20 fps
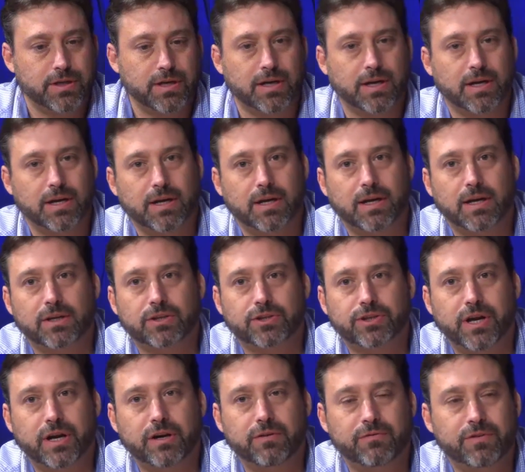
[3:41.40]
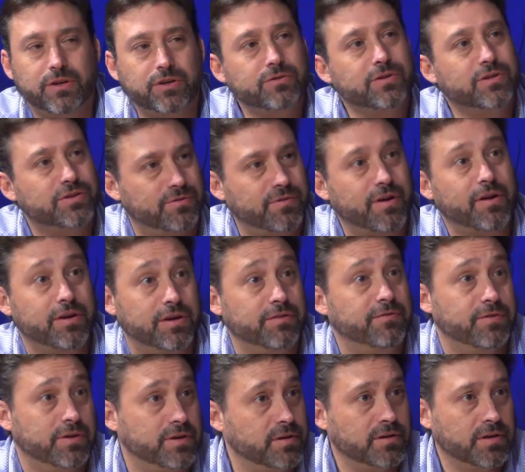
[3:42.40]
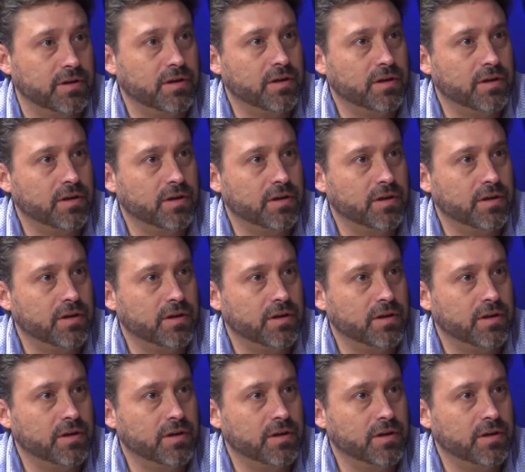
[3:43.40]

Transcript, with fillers: uh, a shared vision is very different.